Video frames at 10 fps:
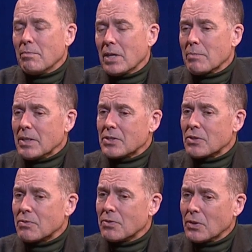
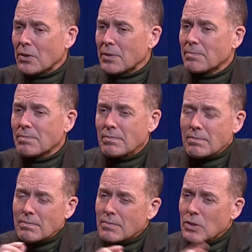Buckminster Fuller,
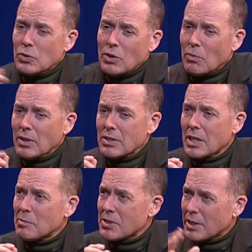who at one
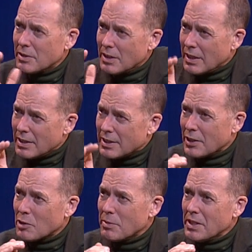time said,
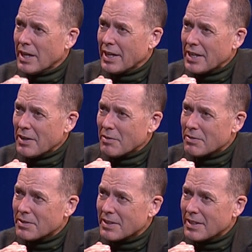"Dare to be
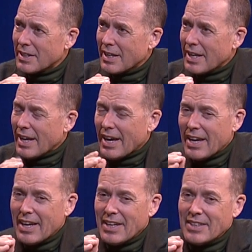naive."
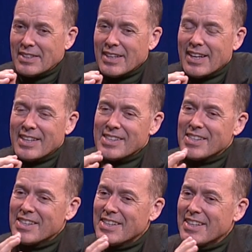And
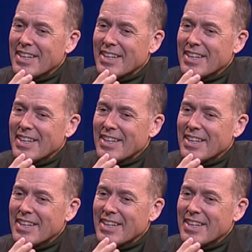I,